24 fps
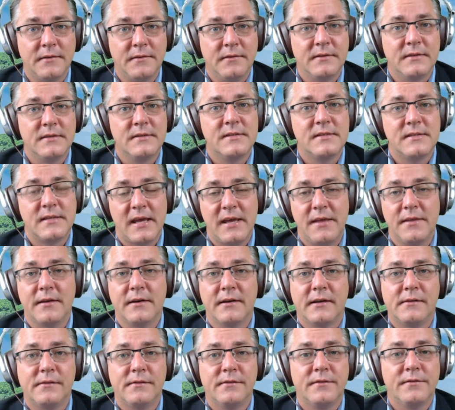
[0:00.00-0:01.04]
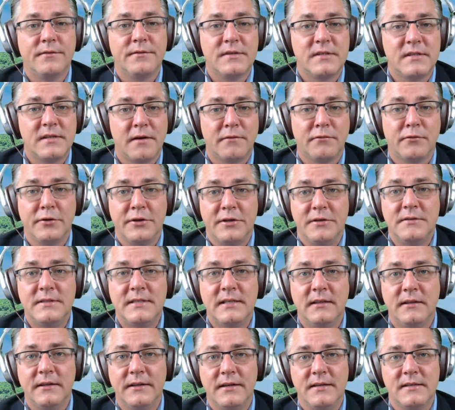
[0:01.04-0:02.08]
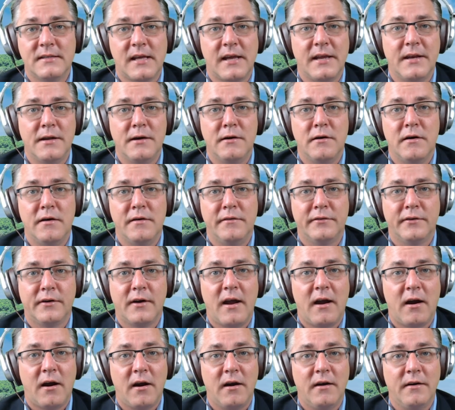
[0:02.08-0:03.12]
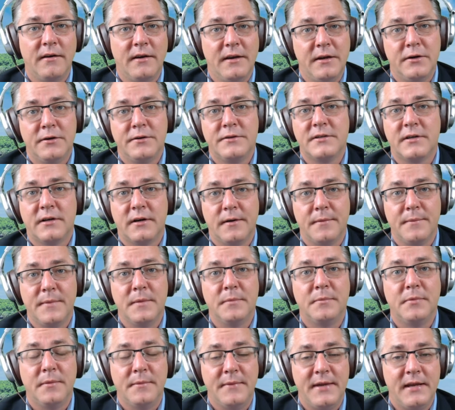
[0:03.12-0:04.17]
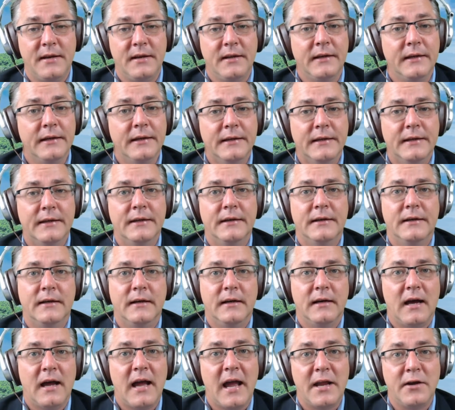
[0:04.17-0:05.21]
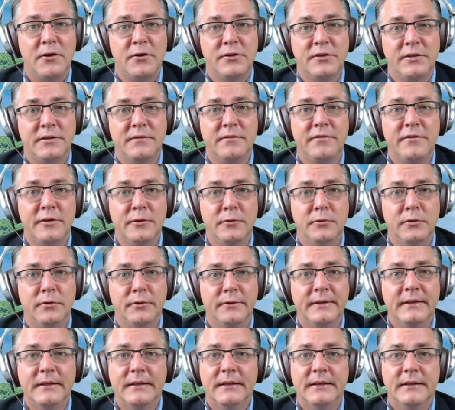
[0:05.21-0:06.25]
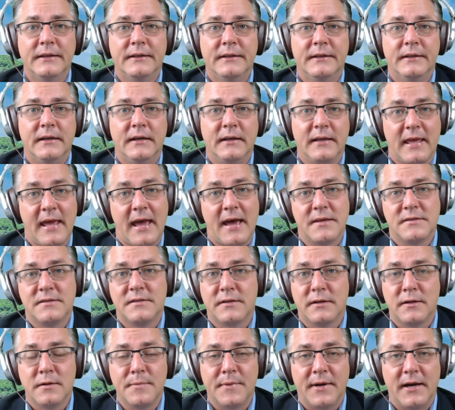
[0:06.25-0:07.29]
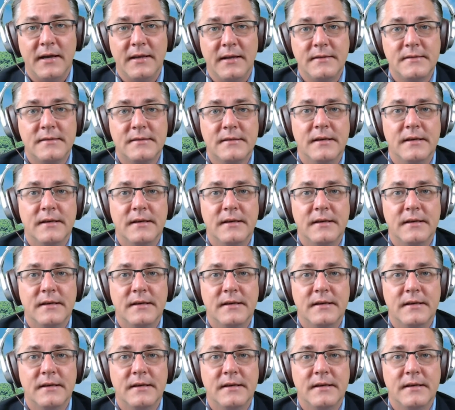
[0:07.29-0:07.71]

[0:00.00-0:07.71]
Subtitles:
say that several utilities I know of are near term implementing hydrogen fueled gas turbines.